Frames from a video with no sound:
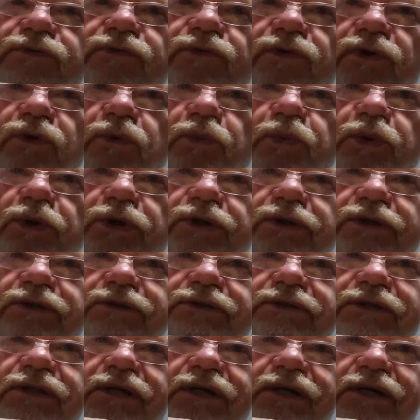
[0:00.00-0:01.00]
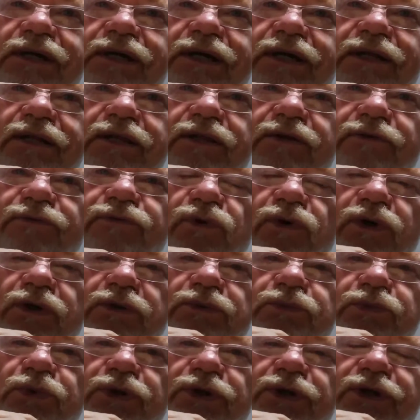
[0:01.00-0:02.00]
for the word, the
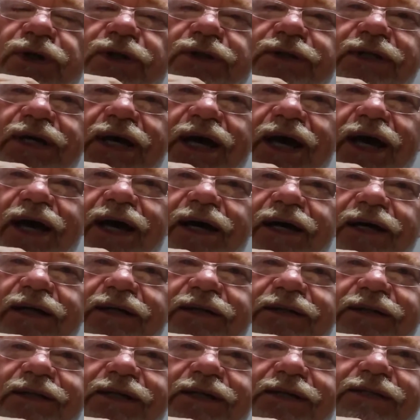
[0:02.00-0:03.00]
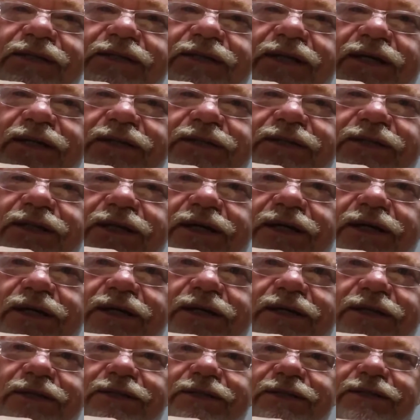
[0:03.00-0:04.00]
foreign word, and the
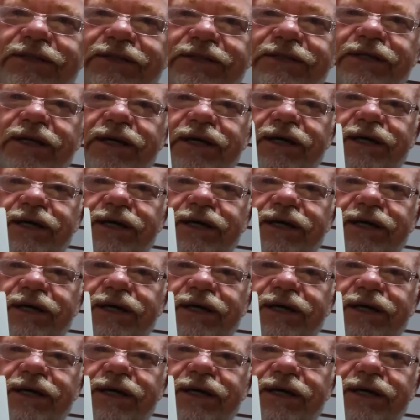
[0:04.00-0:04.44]
sentence